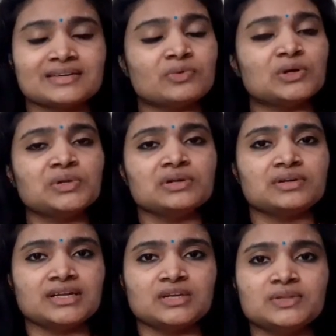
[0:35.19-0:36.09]
I want to
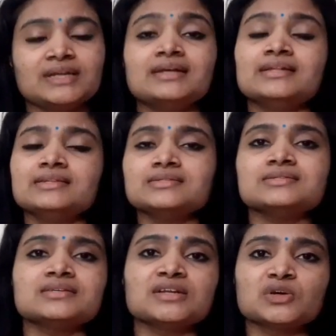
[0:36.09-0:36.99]
tell you that this
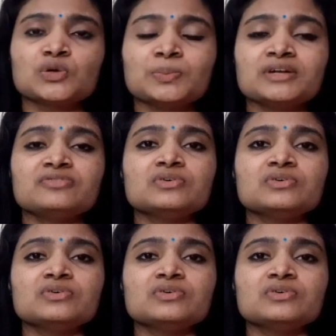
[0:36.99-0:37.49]
is a recruitment